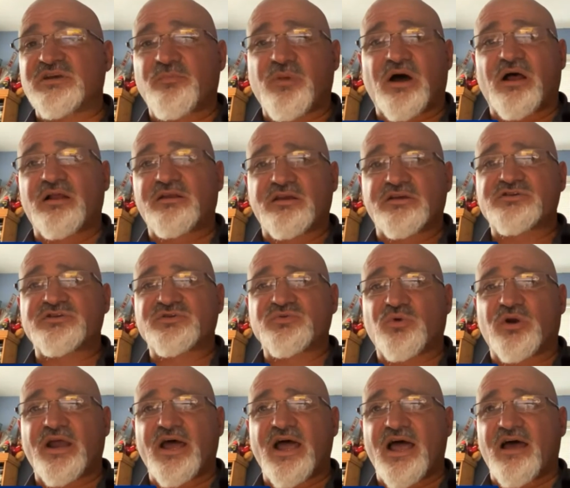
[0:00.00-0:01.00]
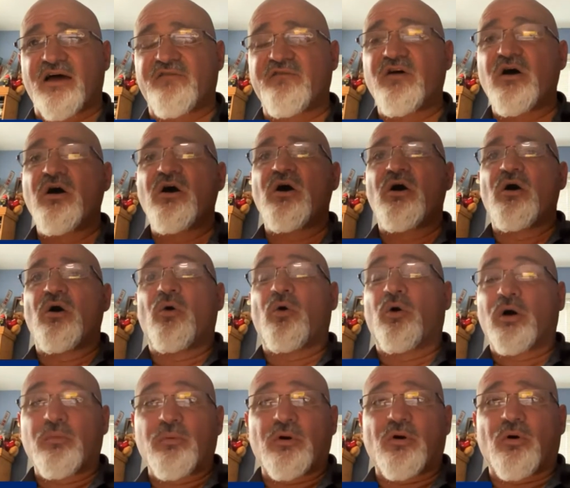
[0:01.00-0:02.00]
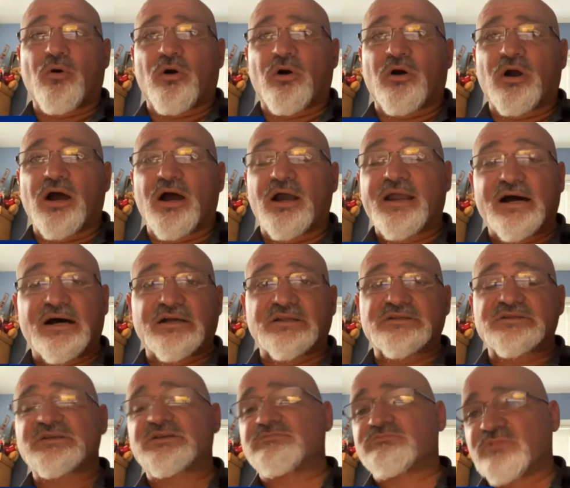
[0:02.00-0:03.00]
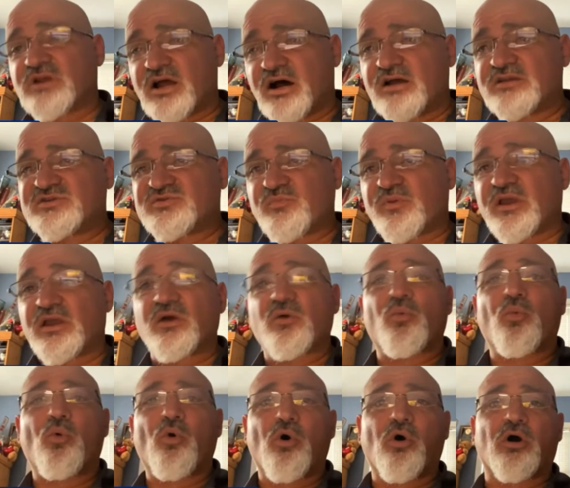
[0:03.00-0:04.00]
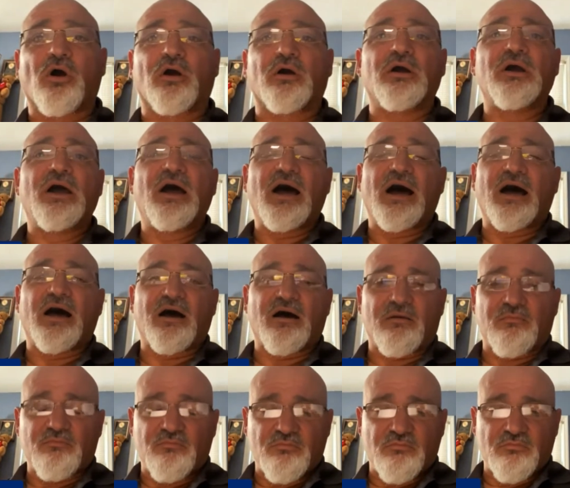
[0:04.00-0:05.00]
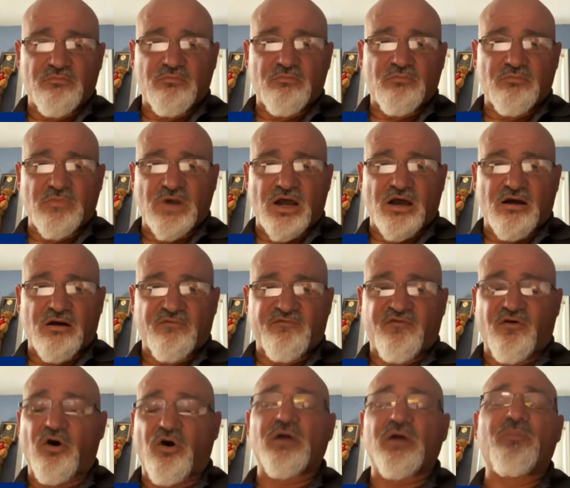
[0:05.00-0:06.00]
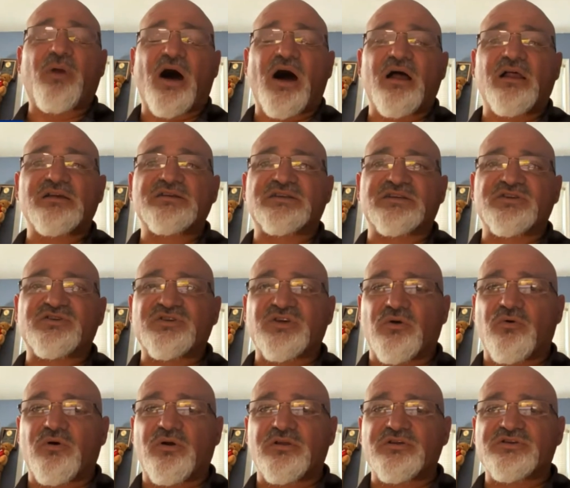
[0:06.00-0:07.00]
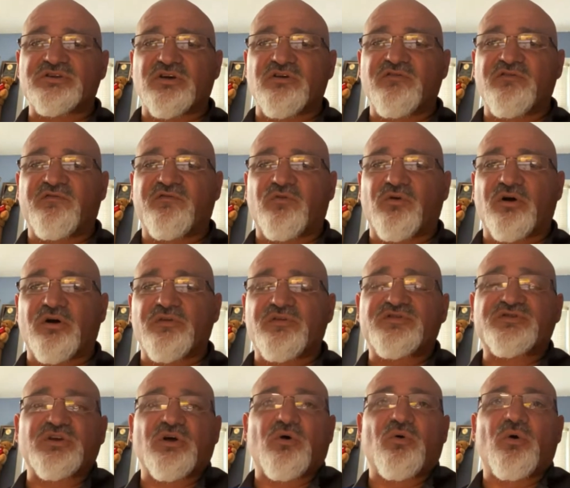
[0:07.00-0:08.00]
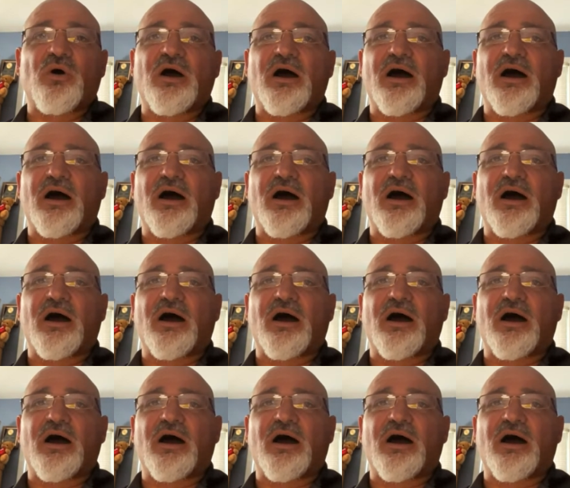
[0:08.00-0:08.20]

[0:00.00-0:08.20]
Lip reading: politicians want to have, or guns being war, foreign policy, so on and so forth. So